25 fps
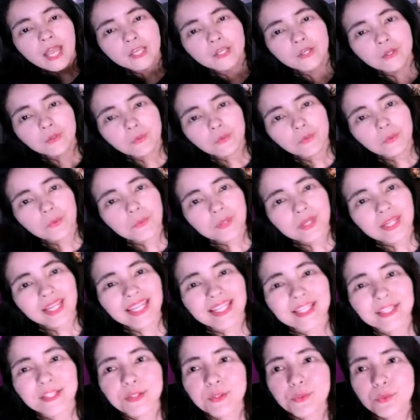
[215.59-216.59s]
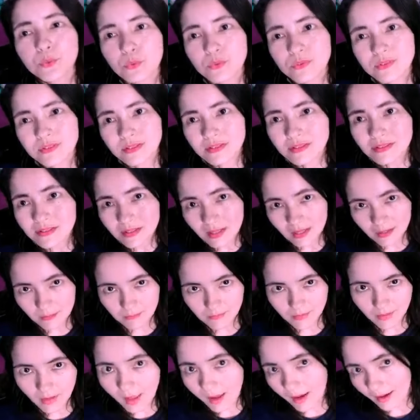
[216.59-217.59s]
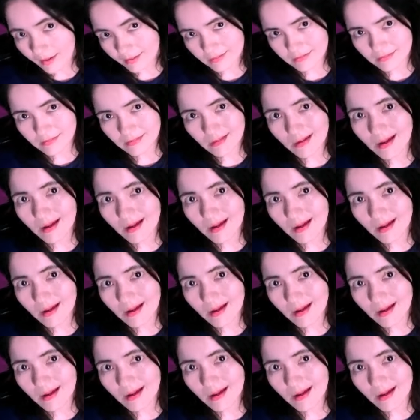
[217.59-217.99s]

You can use the same line.